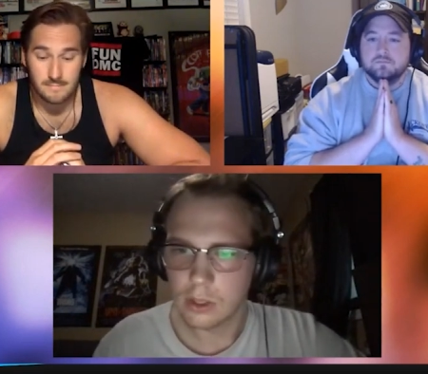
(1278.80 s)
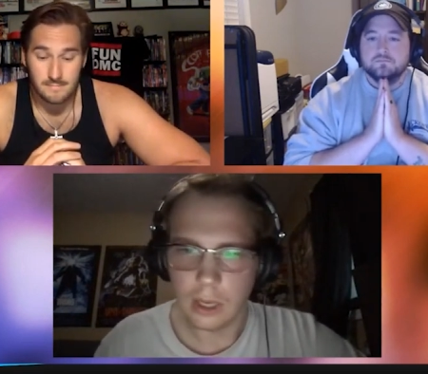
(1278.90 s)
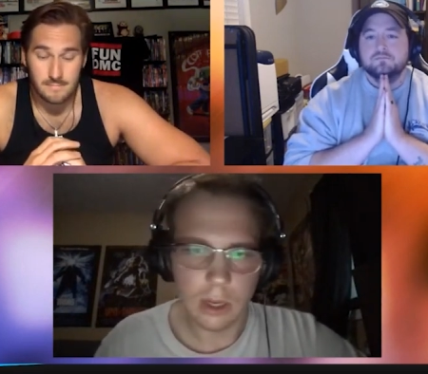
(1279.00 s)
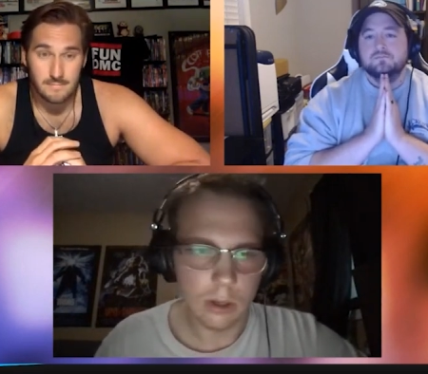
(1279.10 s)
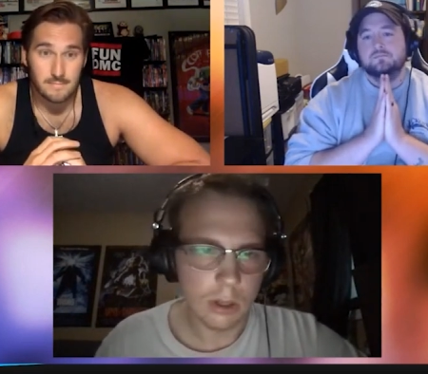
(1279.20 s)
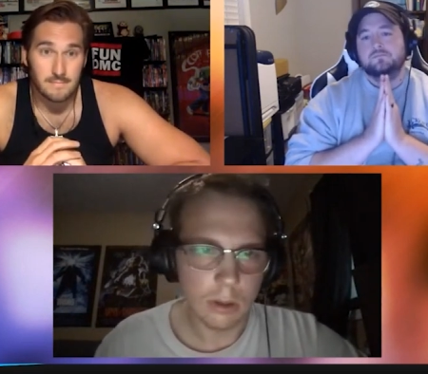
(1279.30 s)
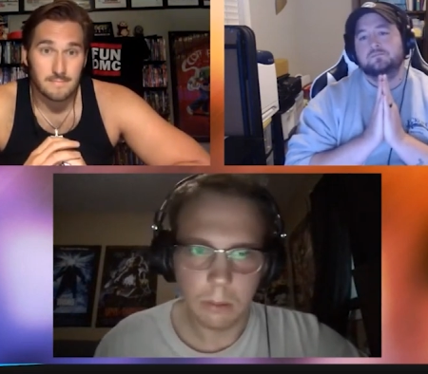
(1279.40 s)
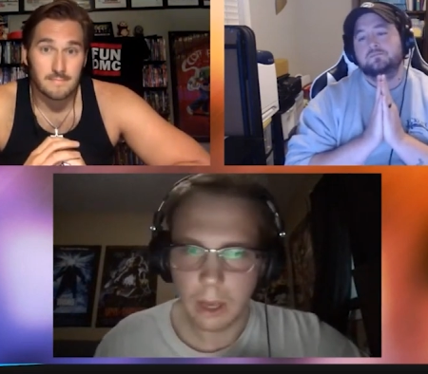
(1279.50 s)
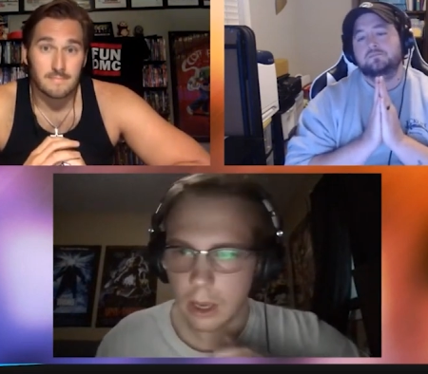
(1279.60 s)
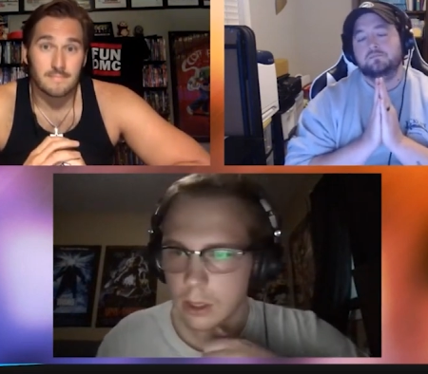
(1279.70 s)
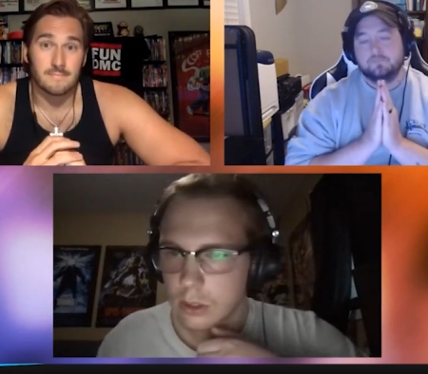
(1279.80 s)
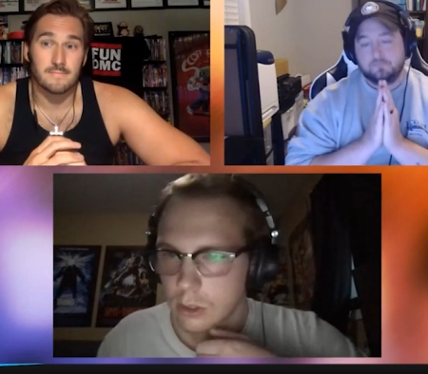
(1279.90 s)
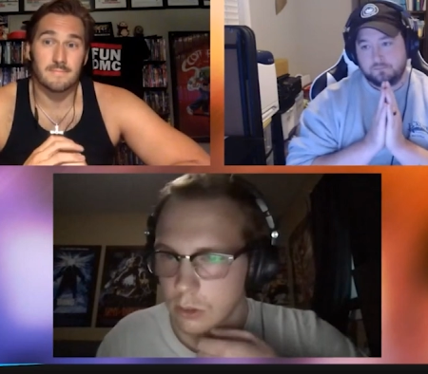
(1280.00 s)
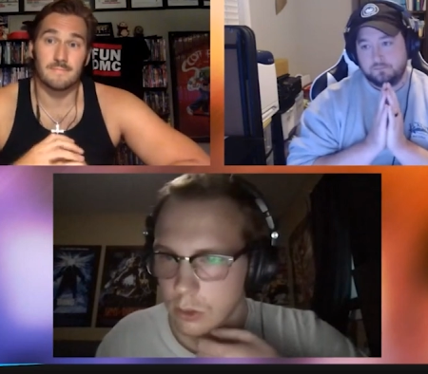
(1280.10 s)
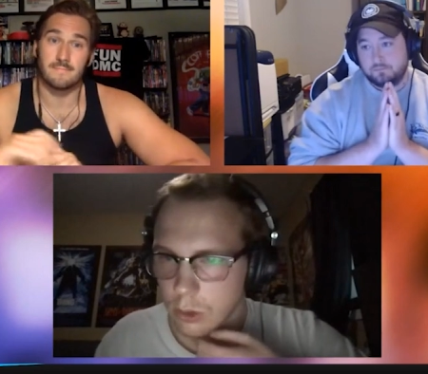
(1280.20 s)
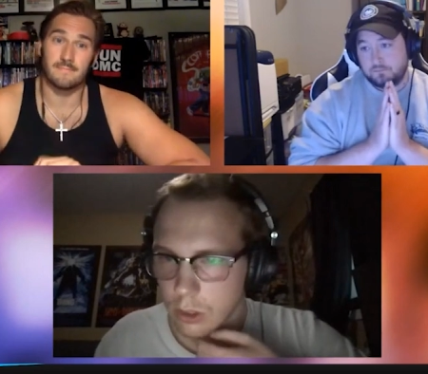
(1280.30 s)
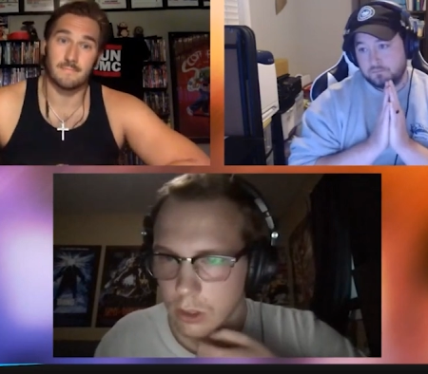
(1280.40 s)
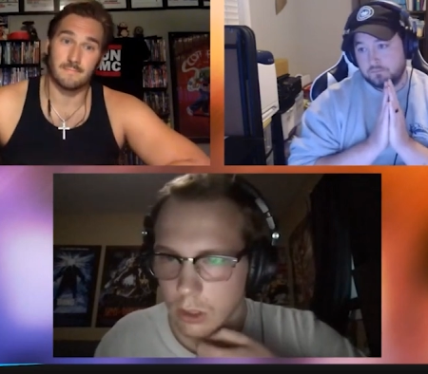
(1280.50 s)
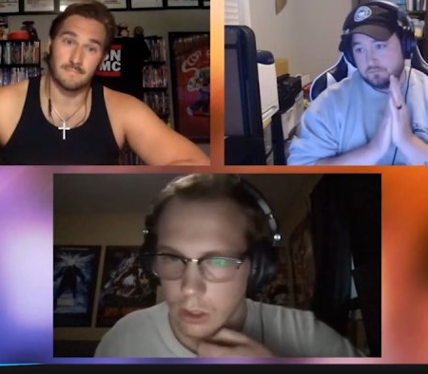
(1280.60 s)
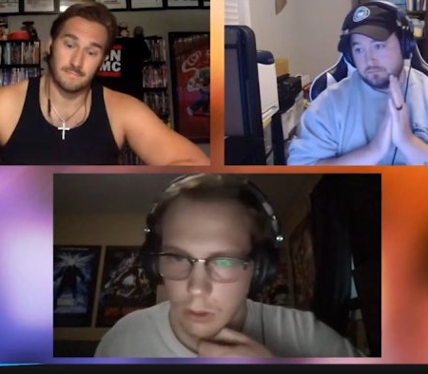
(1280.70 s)
Speaker 1: Now, going back to
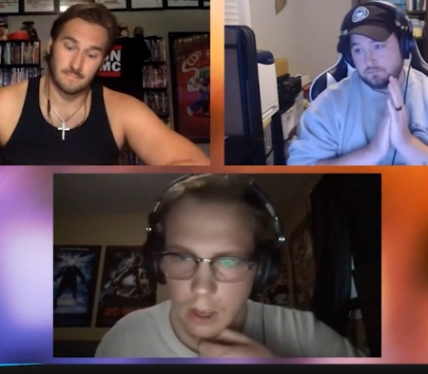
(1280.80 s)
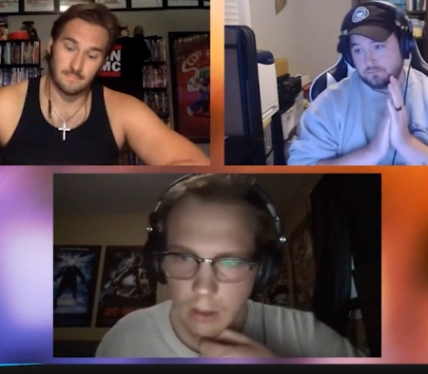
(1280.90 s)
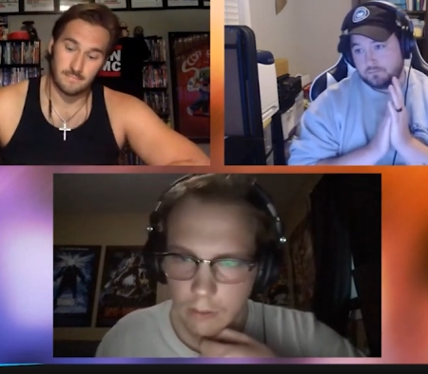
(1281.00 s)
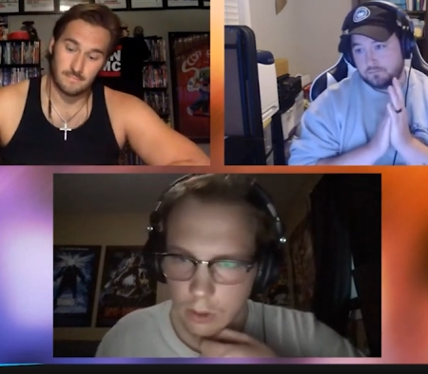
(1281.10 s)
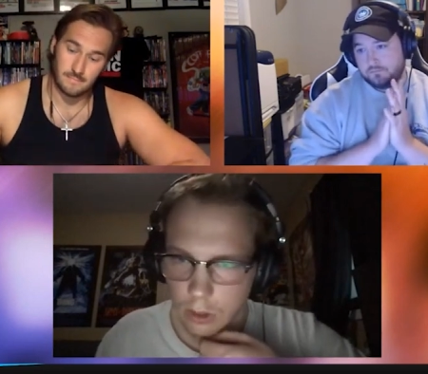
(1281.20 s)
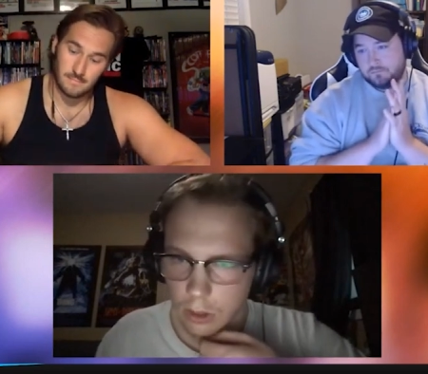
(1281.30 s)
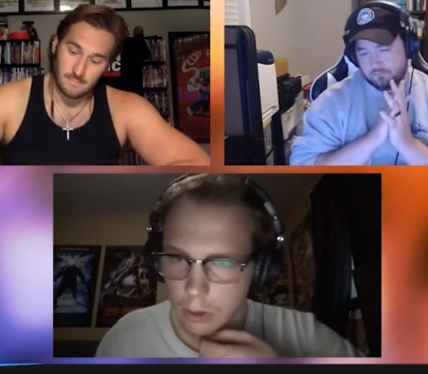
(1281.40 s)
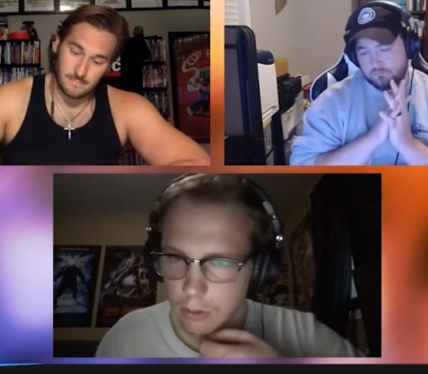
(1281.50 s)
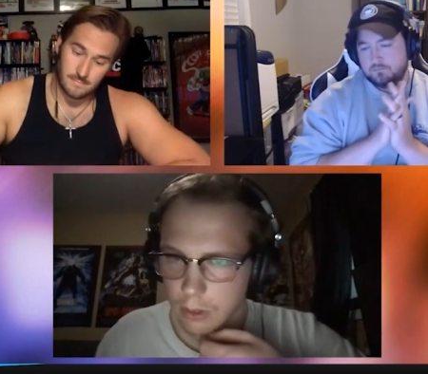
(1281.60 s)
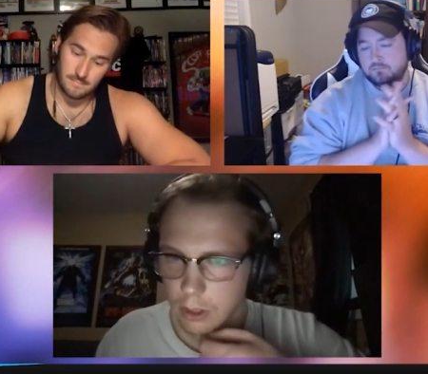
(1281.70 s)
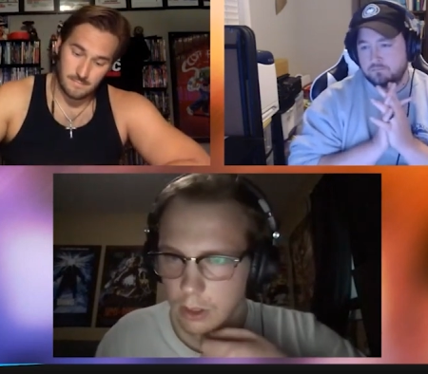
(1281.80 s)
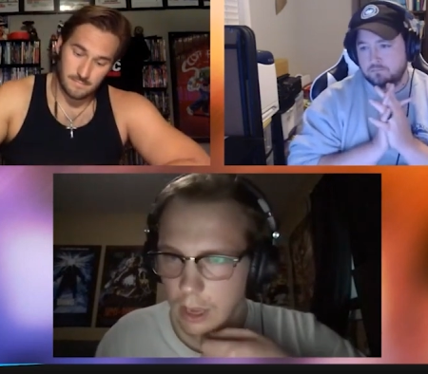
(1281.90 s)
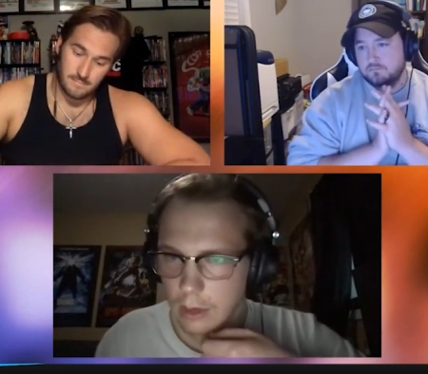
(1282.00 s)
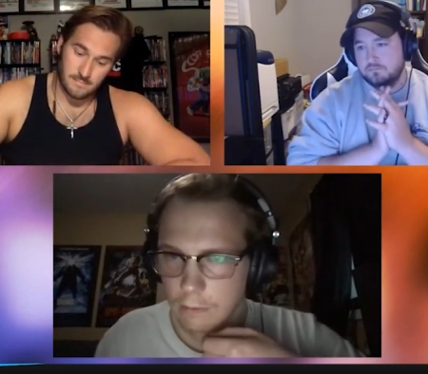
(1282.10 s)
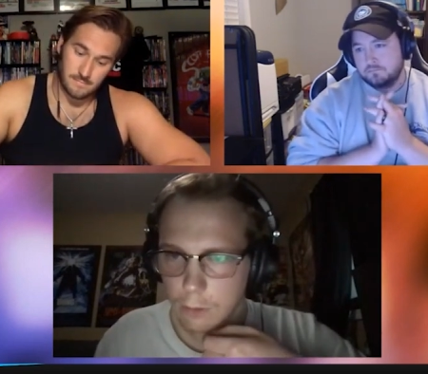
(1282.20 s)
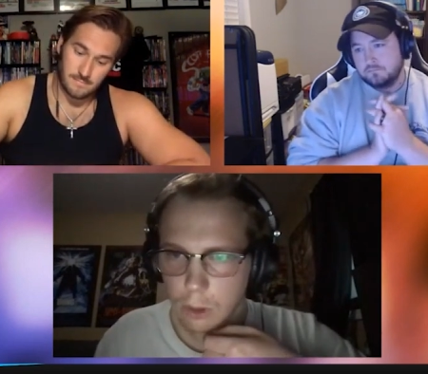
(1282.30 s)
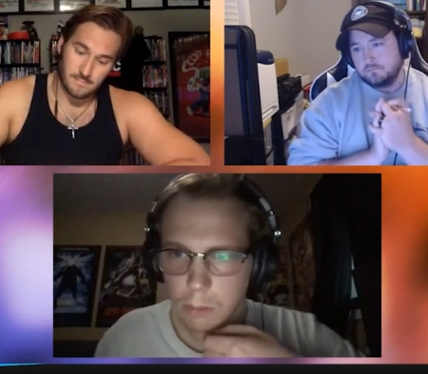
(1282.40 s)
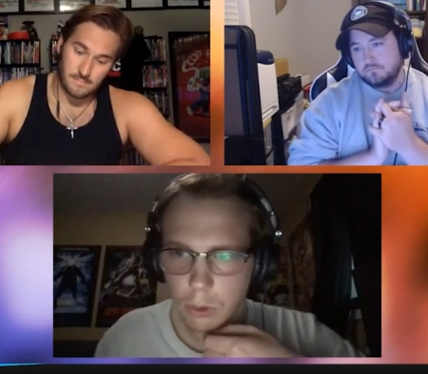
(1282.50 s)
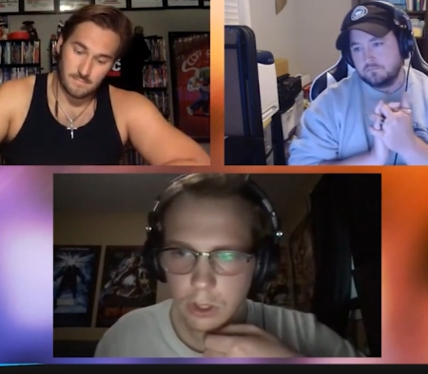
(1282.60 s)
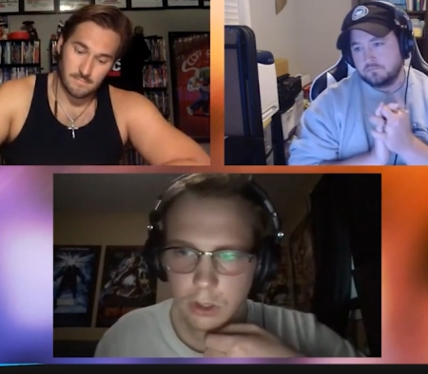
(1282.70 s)
Jordan, you have your three and four
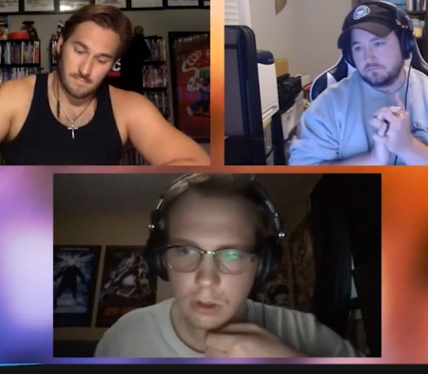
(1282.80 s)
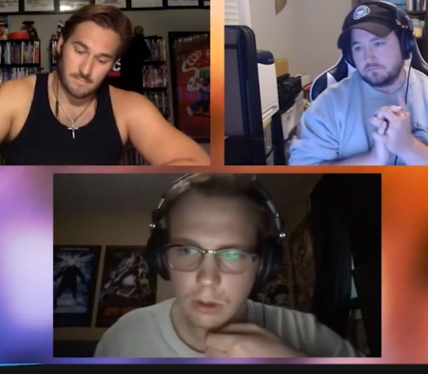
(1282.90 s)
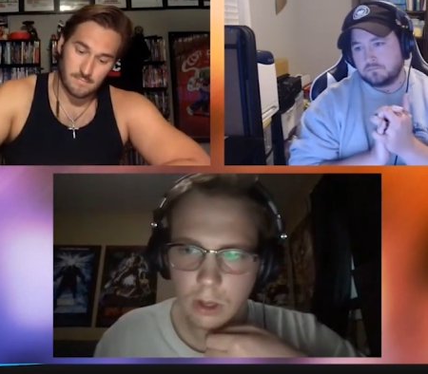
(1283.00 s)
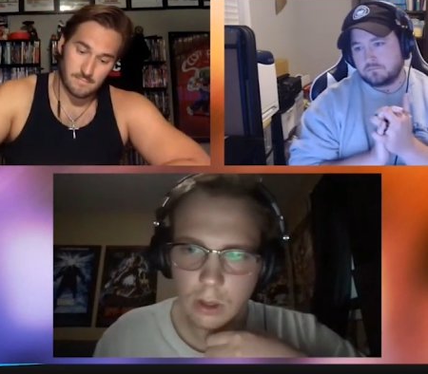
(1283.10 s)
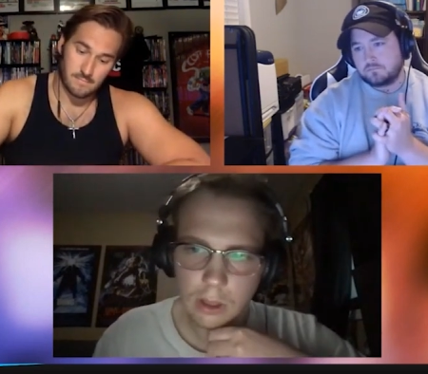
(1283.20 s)
pointer